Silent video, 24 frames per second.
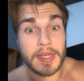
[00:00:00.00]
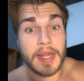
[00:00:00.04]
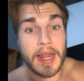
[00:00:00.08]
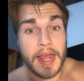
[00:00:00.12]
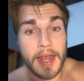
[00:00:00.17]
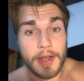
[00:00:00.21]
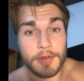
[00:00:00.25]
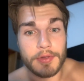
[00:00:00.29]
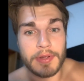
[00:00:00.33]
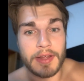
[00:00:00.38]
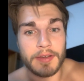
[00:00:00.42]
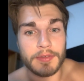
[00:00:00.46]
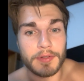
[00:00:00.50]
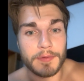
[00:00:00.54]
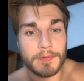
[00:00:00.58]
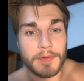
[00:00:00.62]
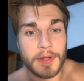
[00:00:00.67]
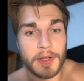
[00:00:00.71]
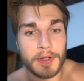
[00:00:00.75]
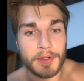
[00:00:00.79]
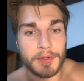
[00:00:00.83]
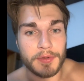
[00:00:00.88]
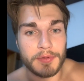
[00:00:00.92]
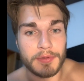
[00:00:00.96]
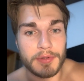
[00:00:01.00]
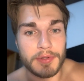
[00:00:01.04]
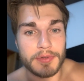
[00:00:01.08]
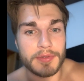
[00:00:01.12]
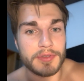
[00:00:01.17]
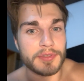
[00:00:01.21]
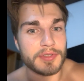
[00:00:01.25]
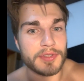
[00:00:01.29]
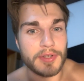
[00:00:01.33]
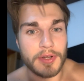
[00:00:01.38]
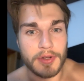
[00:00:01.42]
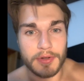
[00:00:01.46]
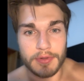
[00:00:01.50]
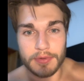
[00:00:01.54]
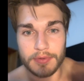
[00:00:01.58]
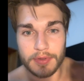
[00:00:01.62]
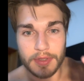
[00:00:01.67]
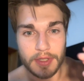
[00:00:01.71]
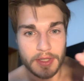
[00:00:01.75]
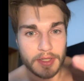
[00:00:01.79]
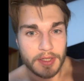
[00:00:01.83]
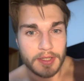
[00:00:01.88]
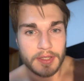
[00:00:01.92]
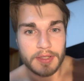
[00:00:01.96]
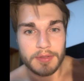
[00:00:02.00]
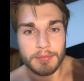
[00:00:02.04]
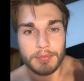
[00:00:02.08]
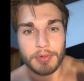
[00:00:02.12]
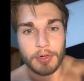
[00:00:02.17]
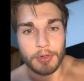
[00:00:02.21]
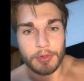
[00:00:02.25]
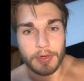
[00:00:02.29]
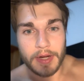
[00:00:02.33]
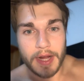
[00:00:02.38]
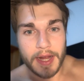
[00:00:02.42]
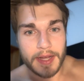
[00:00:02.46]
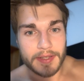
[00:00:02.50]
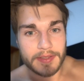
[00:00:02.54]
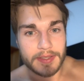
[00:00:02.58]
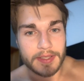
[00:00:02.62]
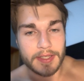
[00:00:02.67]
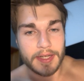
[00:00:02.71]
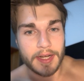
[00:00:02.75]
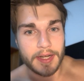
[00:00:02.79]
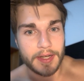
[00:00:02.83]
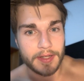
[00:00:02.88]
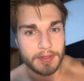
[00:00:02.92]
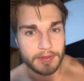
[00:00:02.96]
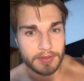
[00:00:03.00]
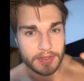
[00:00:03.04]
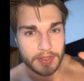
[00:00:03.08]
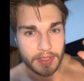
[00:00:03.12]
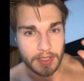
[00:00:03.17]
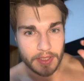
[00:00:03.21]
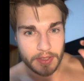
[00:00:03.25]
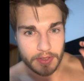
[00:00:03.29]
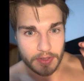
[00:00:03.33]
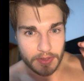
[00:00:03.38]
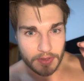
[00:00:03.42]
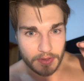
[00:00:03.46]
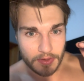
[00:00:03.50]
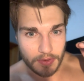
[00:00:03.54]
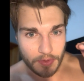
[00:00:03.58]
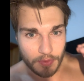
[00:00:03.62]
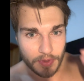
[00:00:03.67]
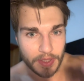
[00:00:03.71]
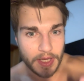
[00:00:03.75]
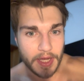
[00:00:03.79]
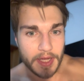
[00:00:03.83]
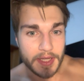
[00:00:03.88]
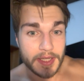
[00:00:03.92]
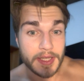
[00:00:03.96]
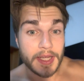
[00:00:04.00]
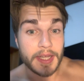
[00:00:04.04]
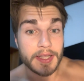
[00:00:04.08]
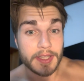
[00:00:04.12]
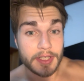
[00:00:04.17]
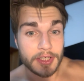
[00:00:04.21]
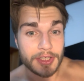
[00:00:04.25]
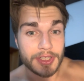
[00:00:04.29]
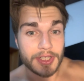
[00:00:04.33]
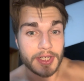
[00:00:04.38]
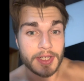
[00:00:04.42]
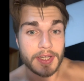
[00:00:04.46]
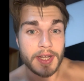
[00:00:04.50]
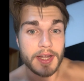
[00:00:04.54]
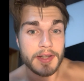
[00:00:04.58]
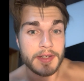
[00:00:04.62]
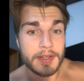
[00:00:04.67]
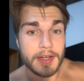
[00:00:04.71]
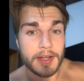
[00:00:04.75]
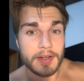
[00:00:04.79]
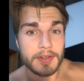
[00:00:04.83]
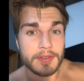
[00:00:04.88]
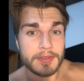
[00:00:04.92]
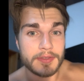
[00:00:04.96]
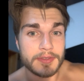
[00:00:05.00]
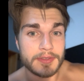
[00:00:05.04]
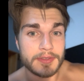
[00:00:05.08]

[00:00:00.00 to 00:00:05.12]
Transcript: Now you have to follow through. There's no procrastinating. It's like, okay, get this shit done now.